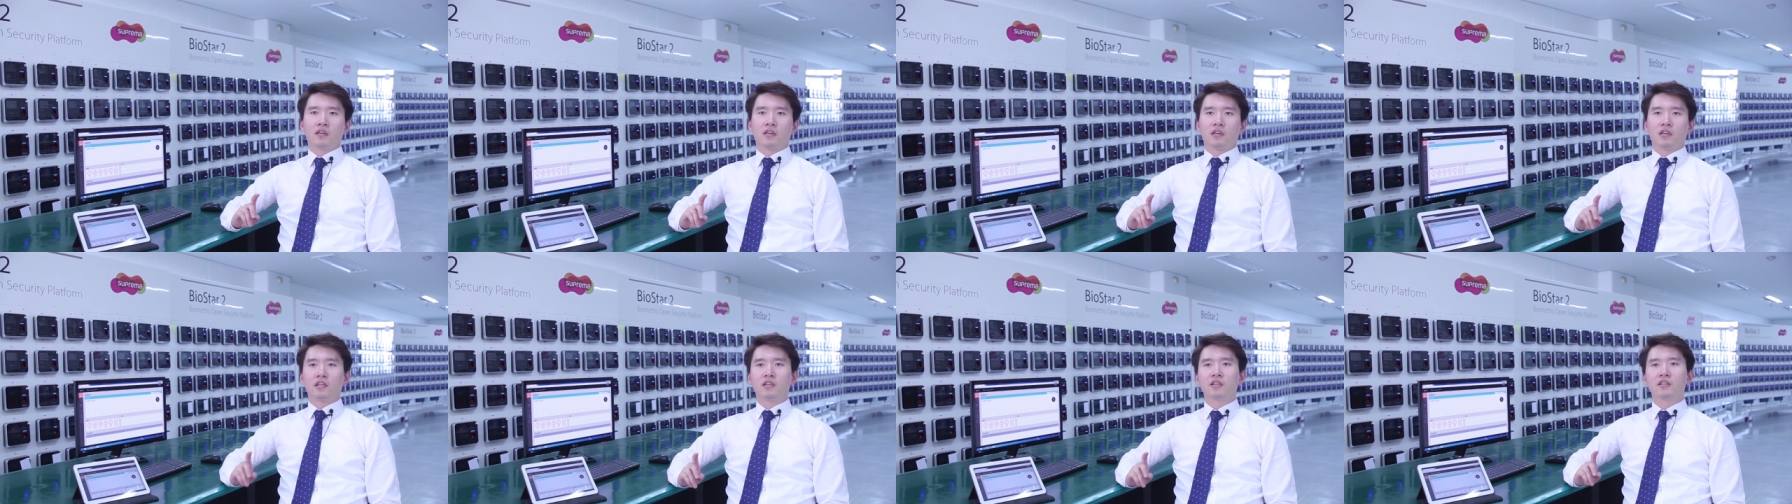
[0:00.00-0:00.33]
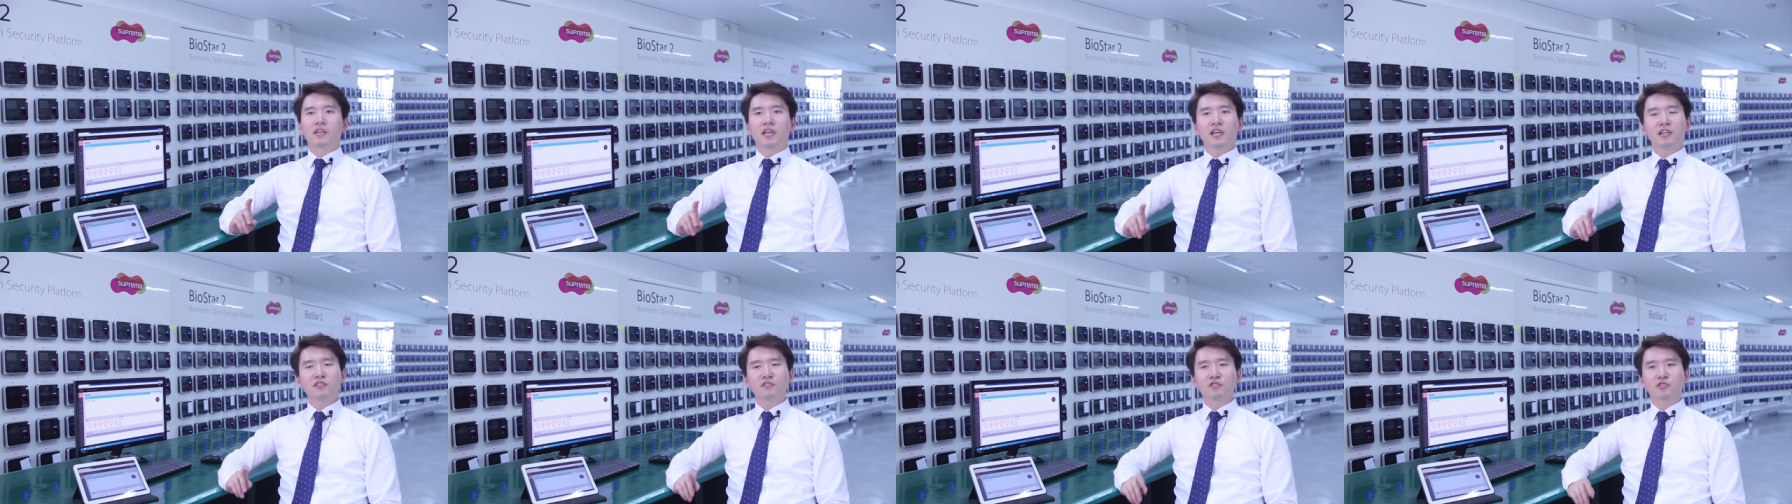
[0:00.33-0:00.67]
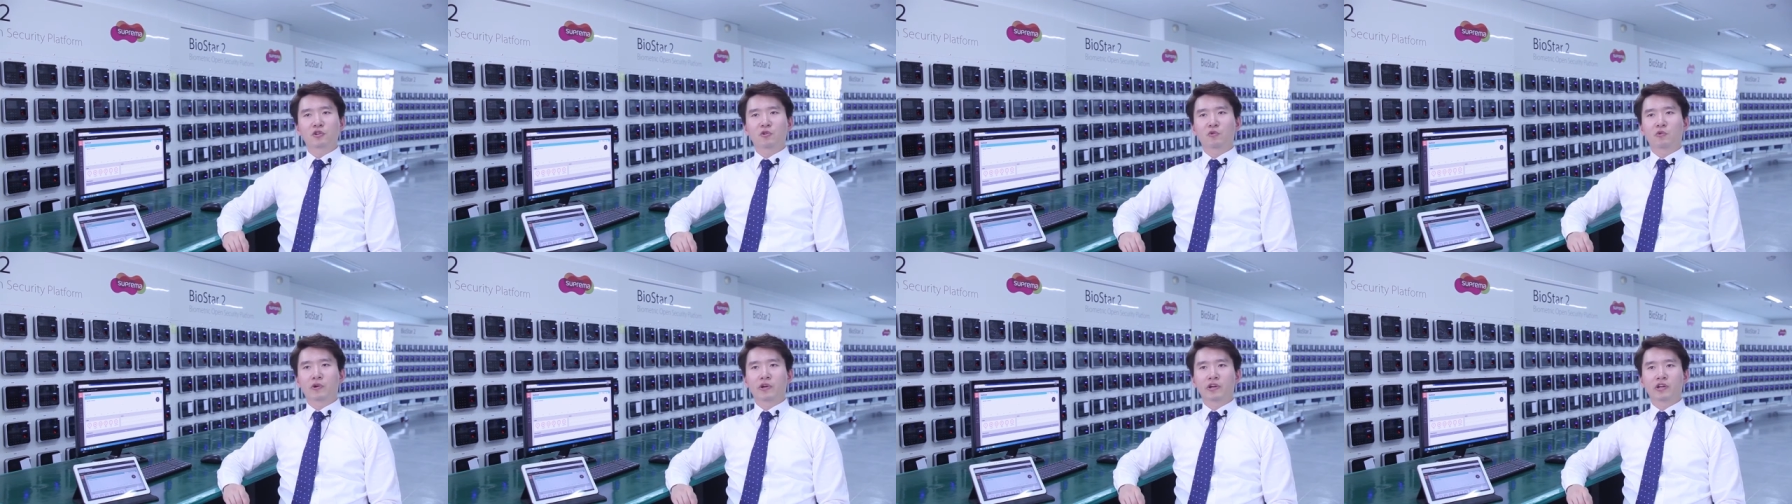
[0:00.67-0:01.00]
In case
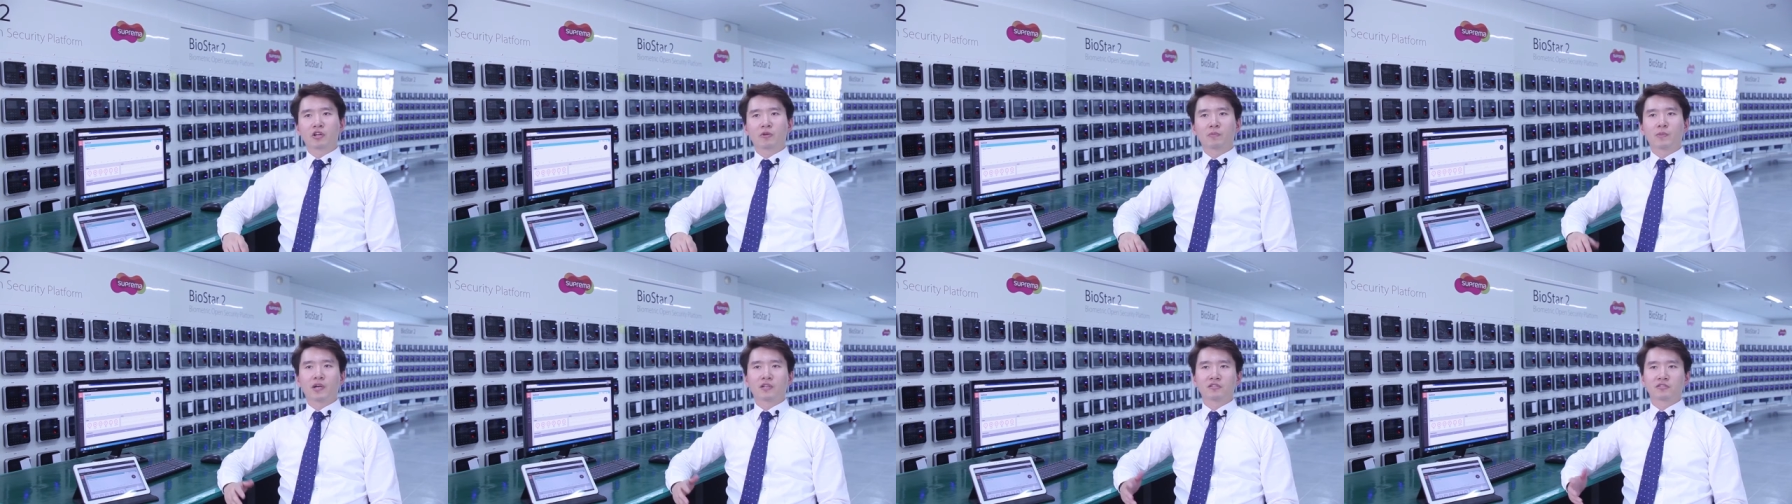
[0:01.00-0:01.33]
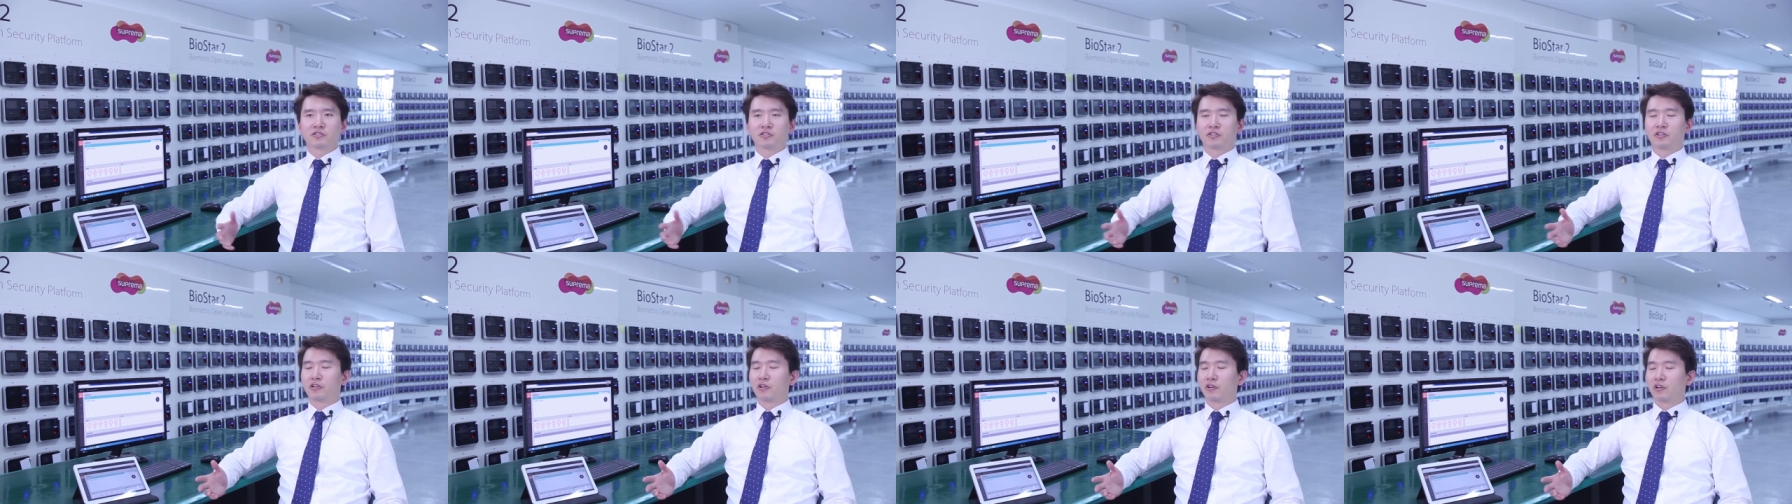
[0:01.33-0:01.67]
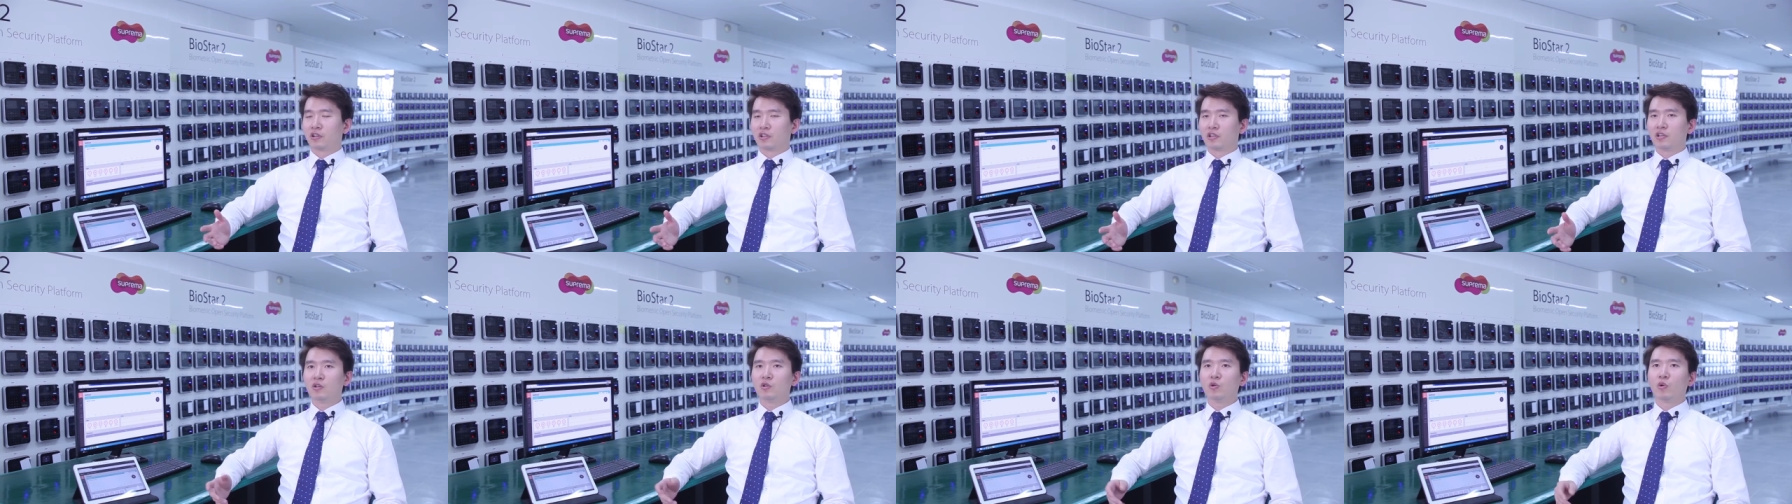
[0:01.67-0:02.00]
you're worried about
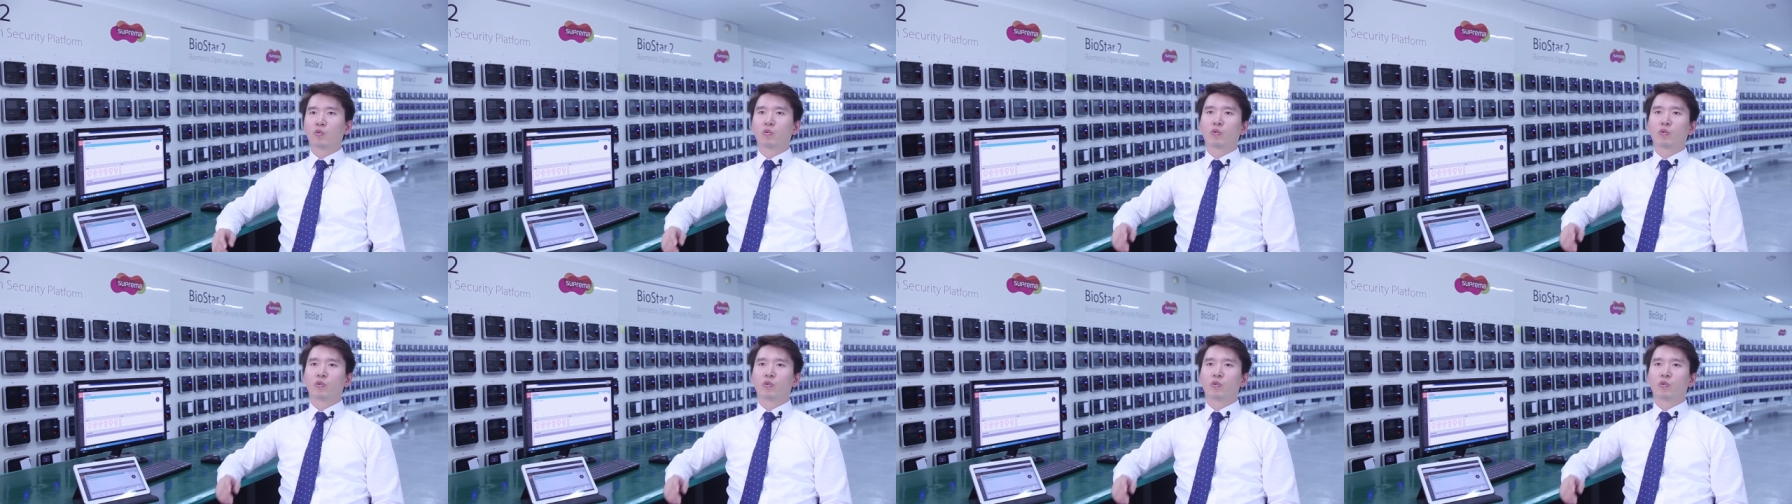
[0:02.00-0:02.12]
security,